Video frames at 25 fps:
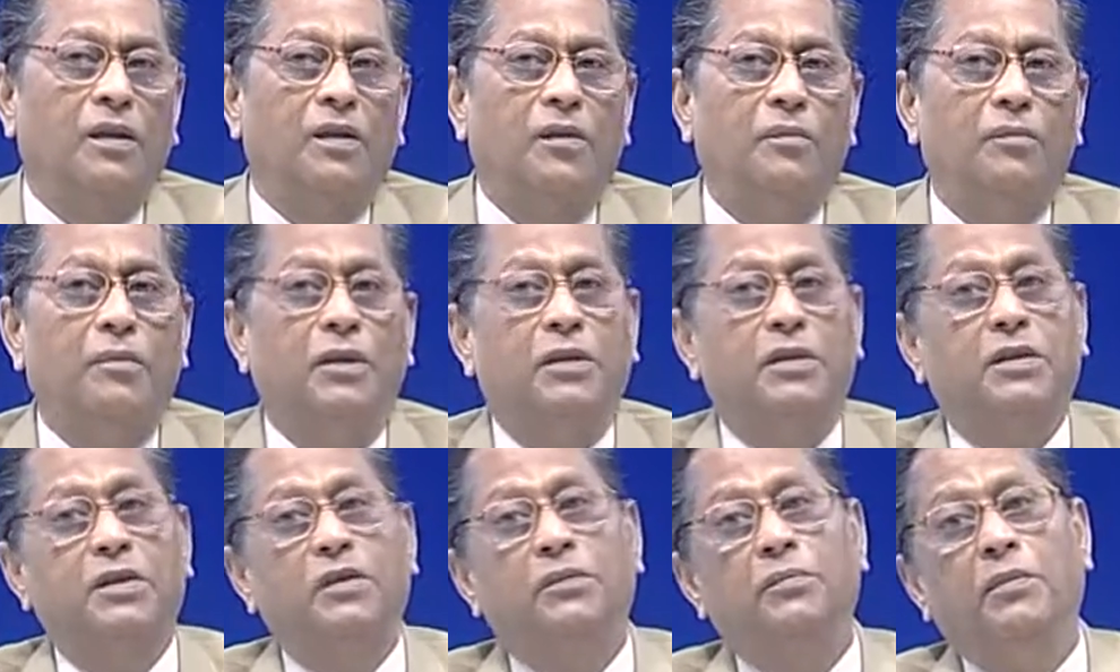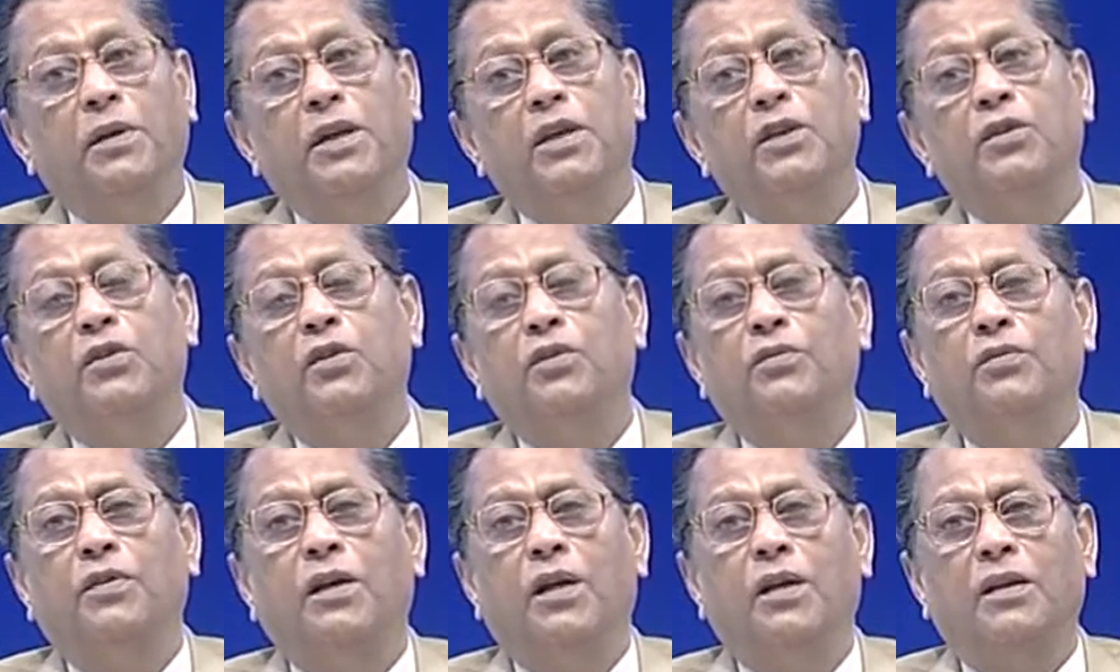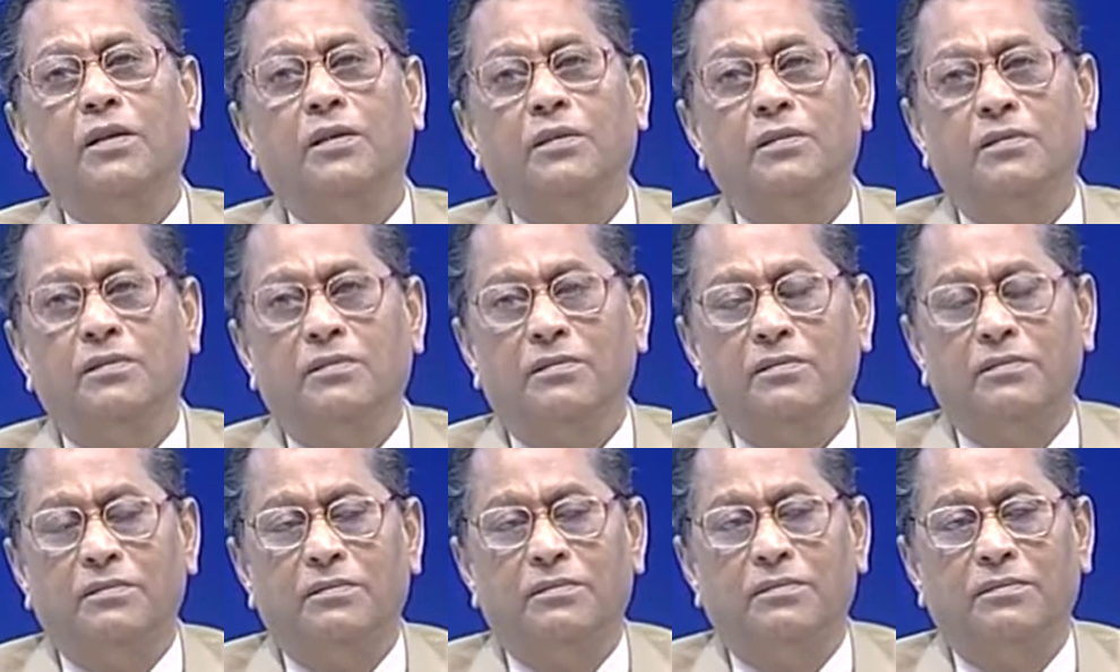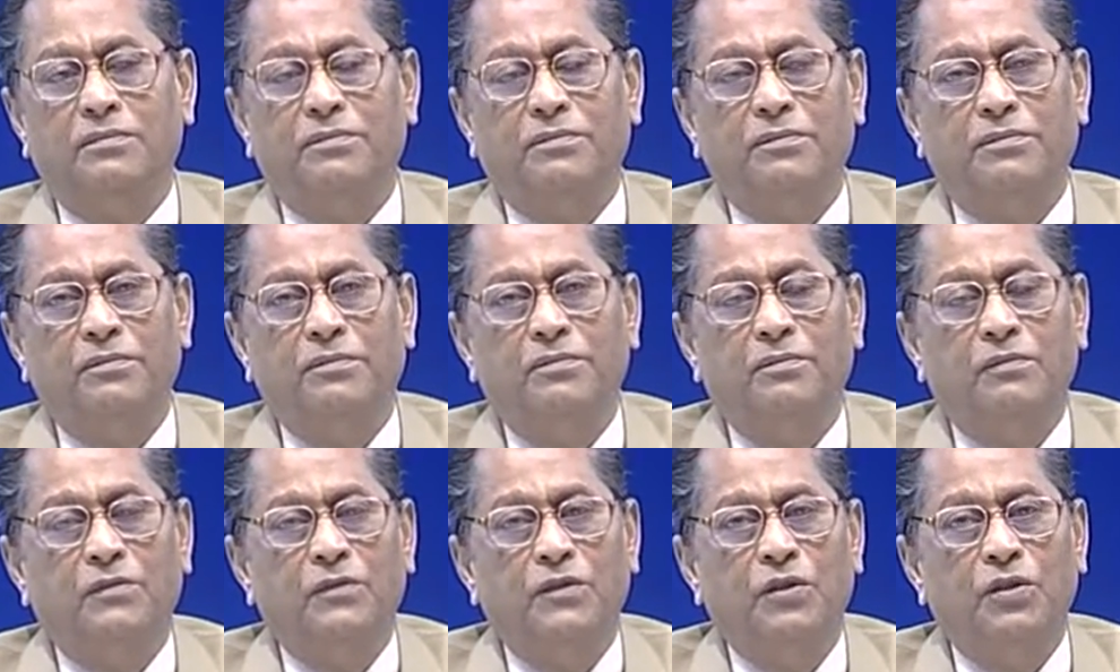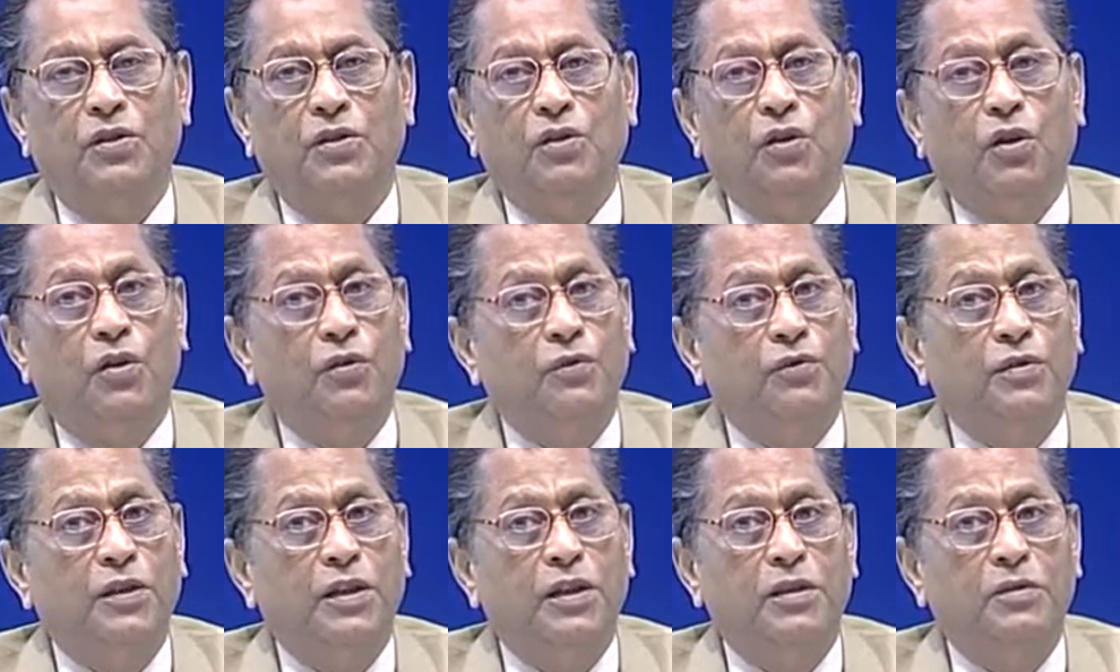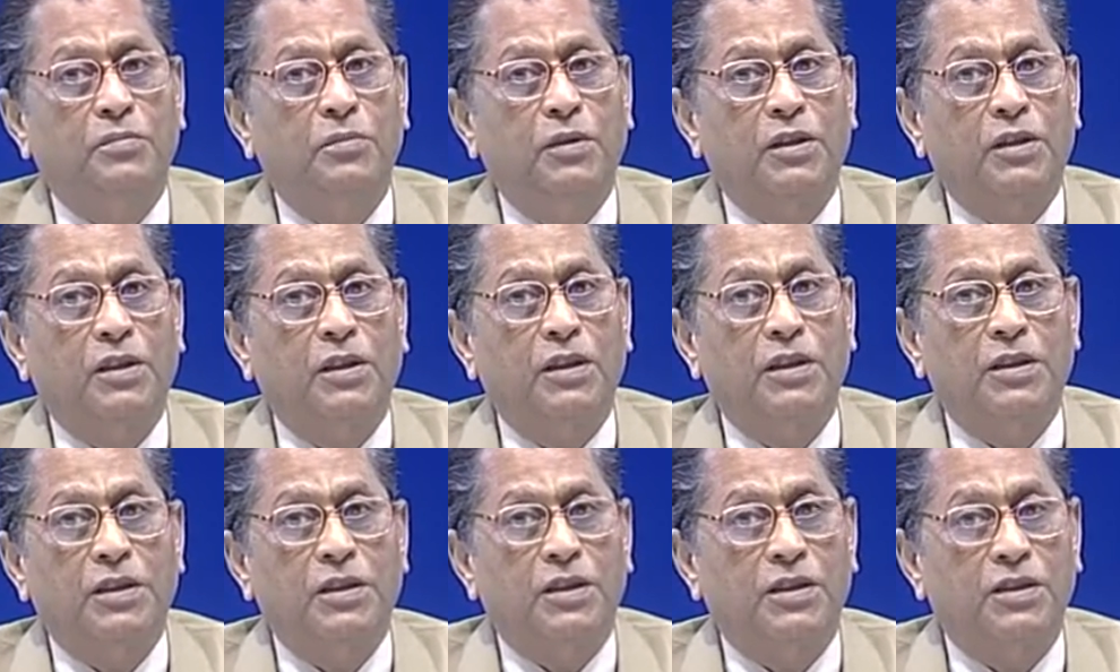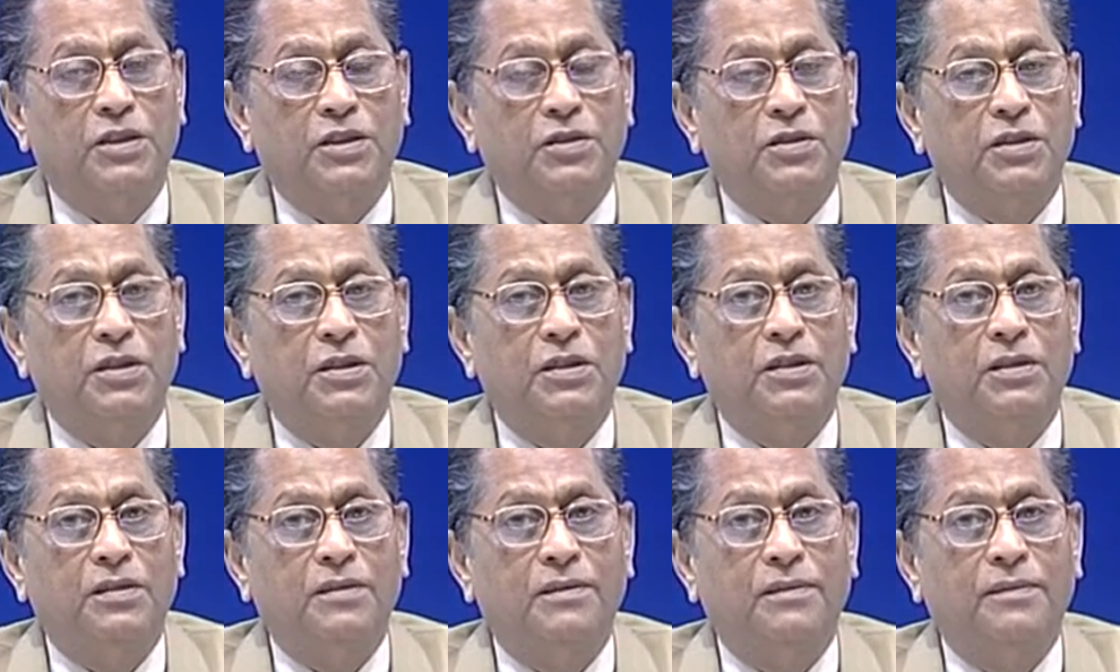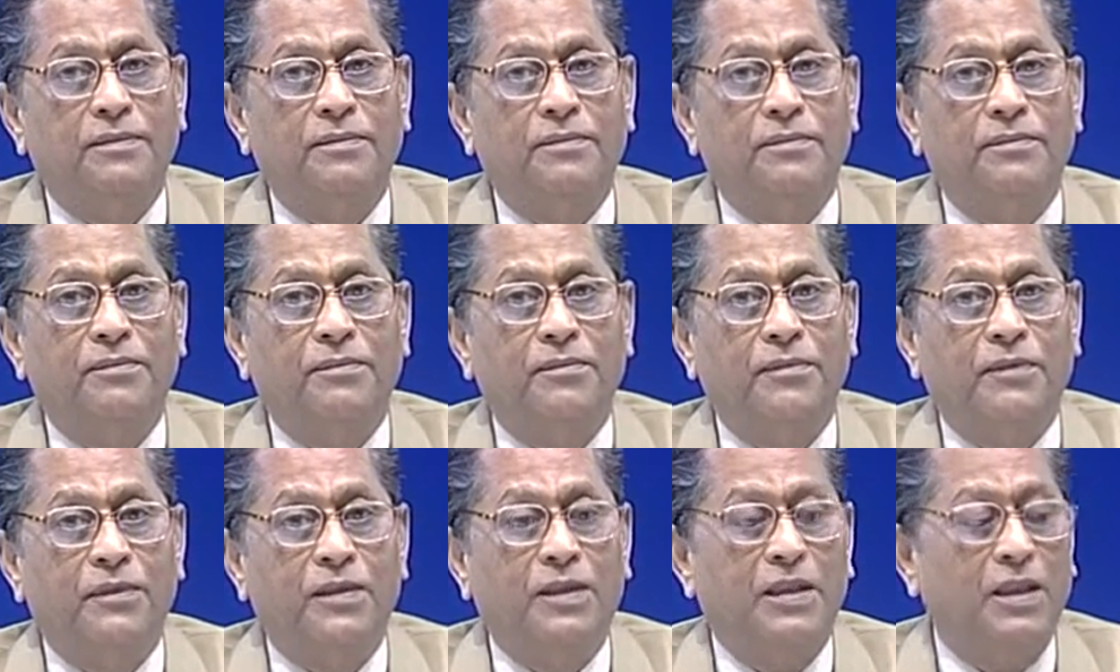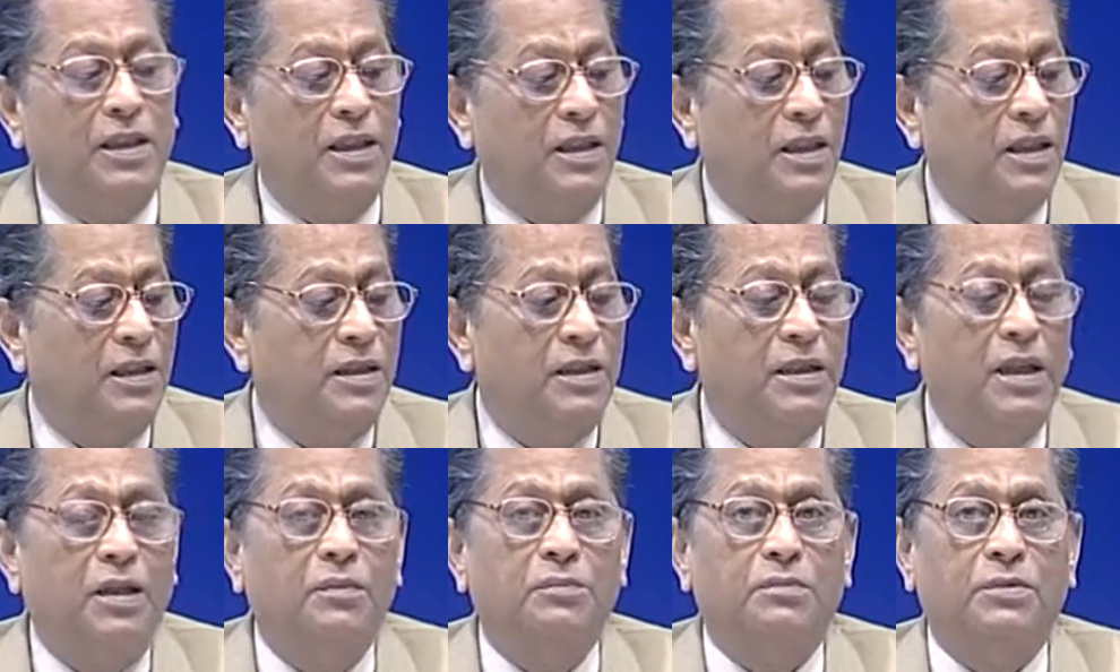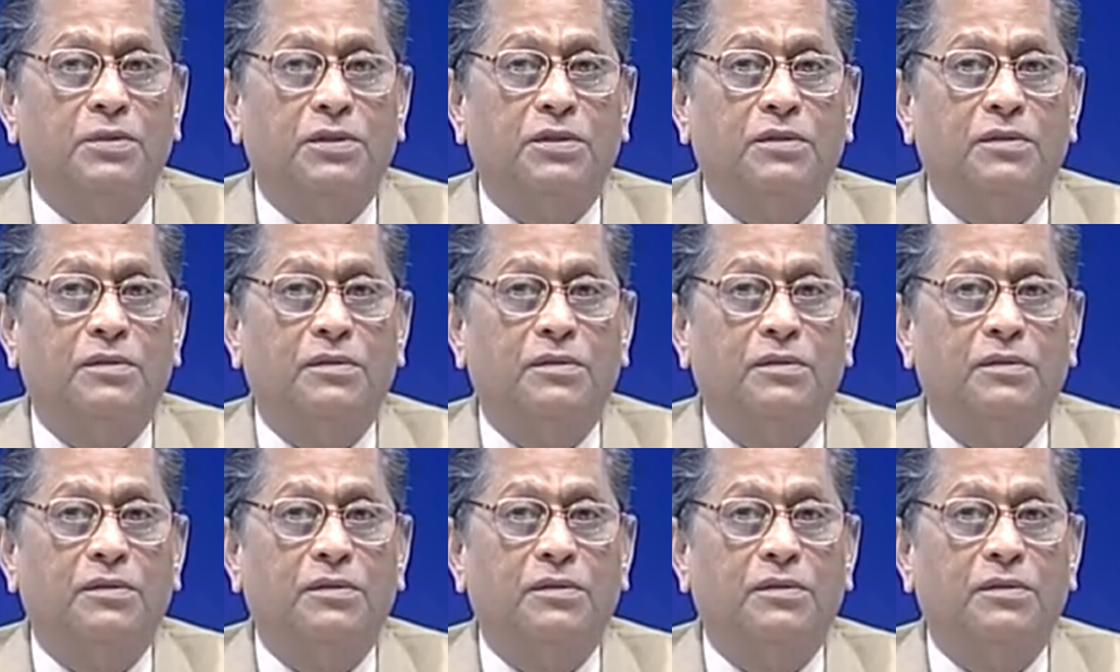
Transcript: but in many of our non-ferrous metal industries, there are dumps.